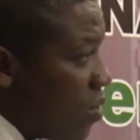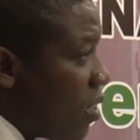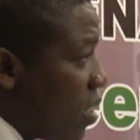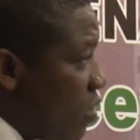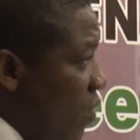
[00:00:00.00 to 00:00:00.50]

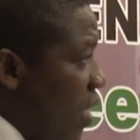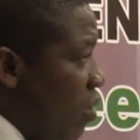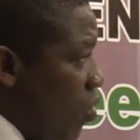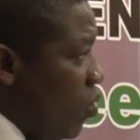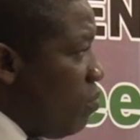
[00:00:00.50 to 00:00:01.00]
satisfy
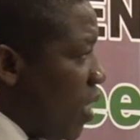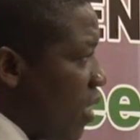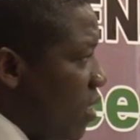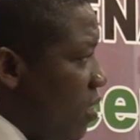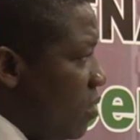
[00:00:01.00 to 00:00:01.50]
our own
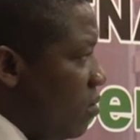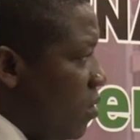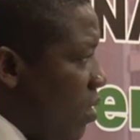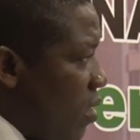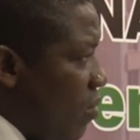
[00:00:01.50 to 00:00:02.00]
market
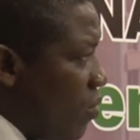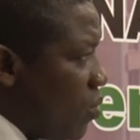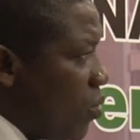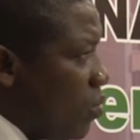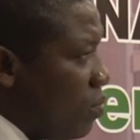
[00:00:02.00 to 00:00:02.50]

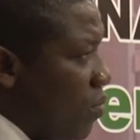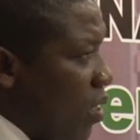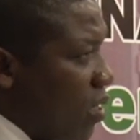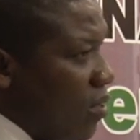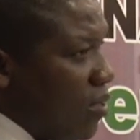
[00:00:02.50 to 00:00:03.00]
through
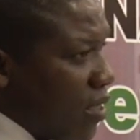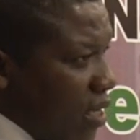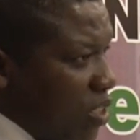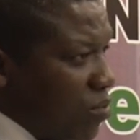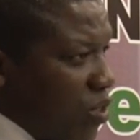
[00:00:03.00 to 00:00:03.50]

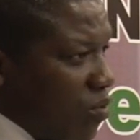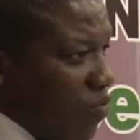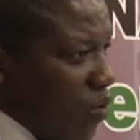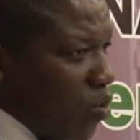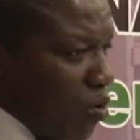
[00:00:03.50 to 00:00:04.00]
encouragement of
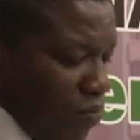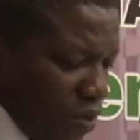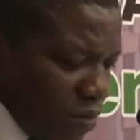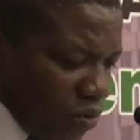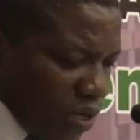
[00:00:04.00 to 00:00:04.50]
local
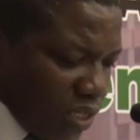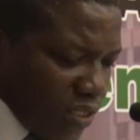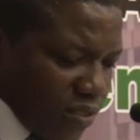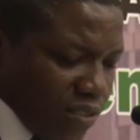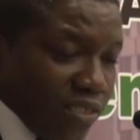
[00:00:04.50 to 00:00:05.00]

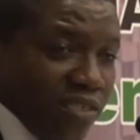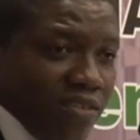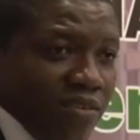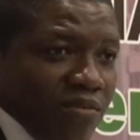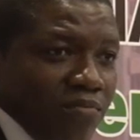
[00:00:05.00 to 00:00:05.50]
production.
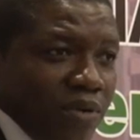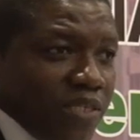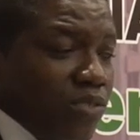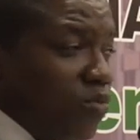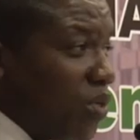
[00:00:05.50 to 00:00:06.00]

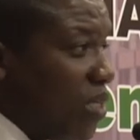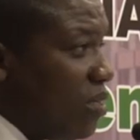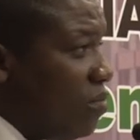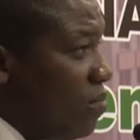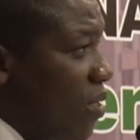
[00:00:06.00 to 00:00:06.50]
But
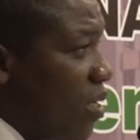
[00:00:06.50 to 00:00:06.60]
we